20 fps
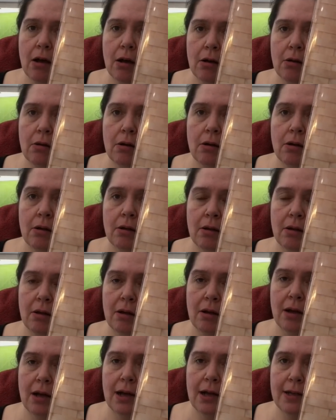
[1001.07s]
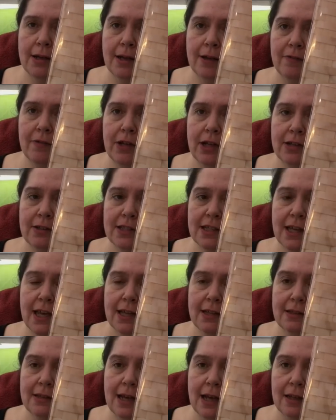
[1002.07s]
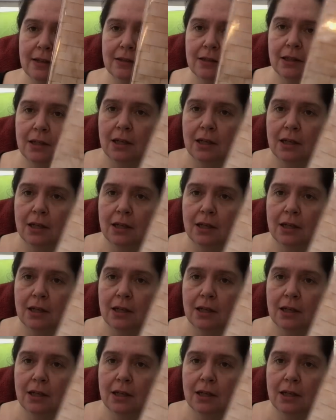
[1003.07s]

oh, I have got to get that.